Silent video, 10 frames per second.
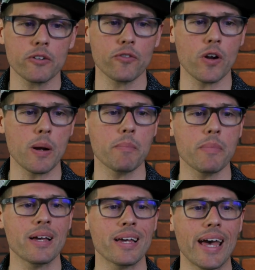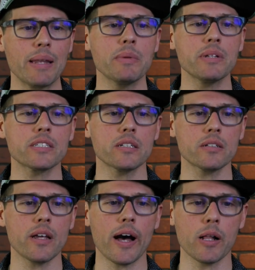from
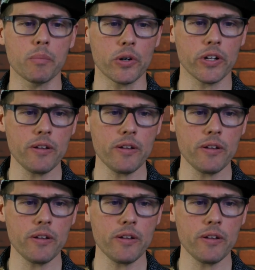Edmonton, Alberta.